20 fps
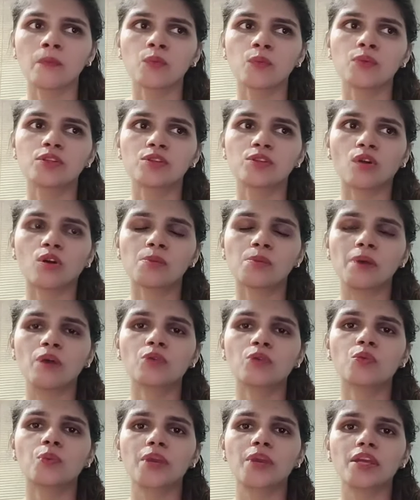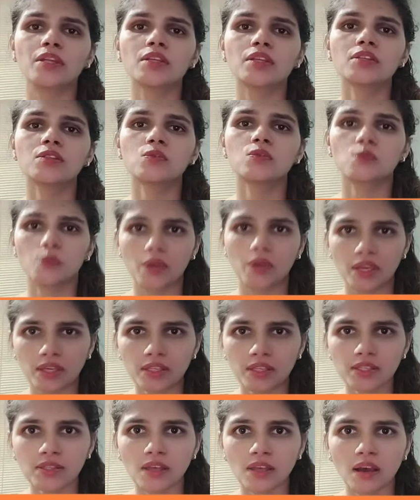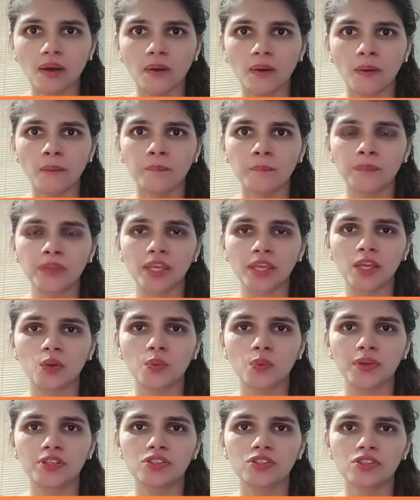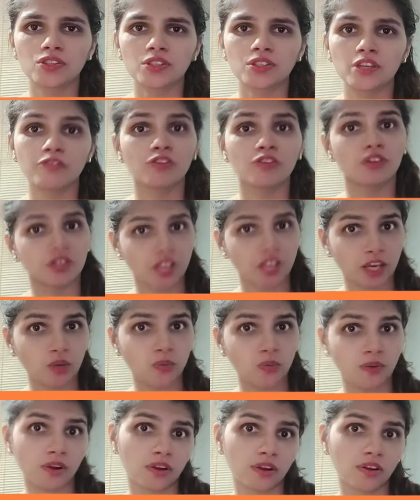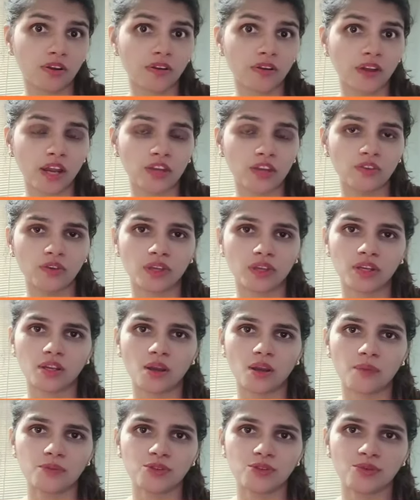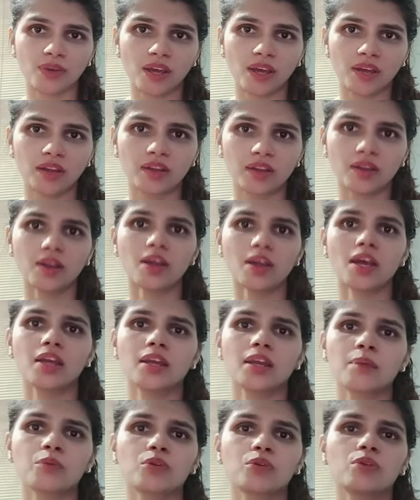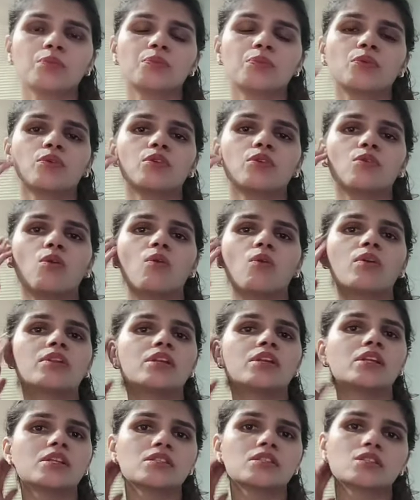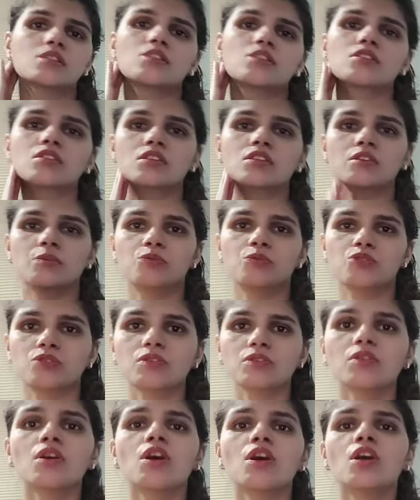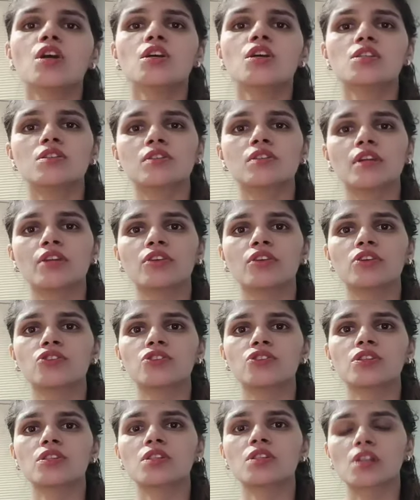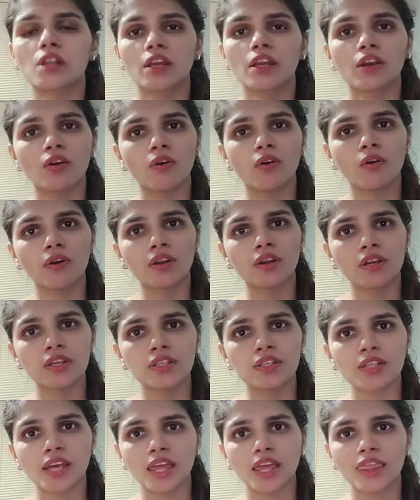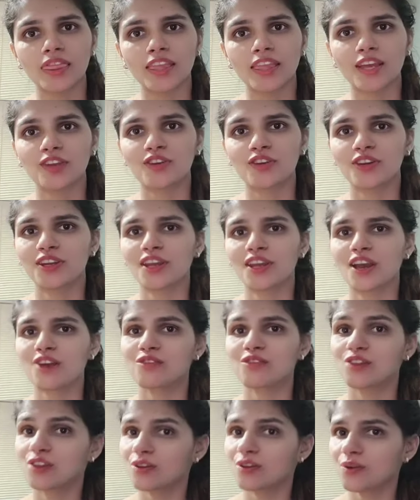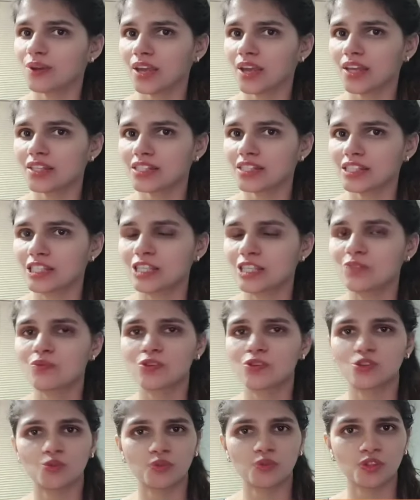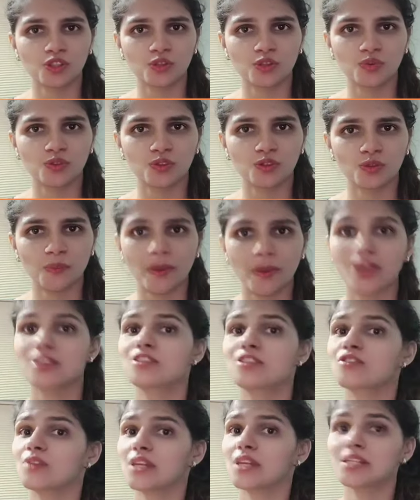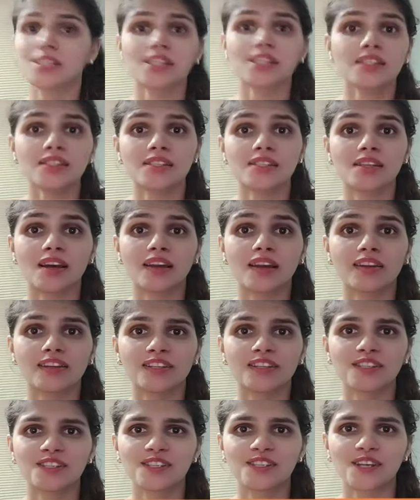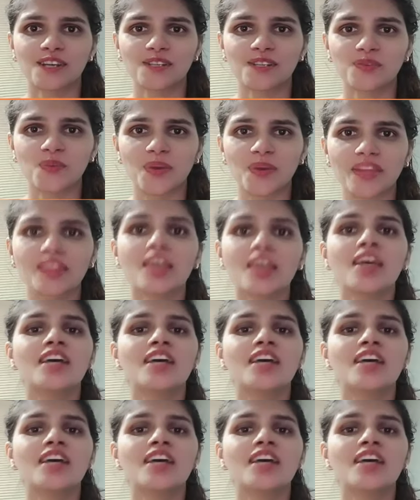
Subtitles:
we'll talk about various ways in which if you're a tech worker and you can come to Canada, and I'm gonna put all the links in the description so that you can just click on it and then you can have a look and see which one suits you best. So let's get started and start with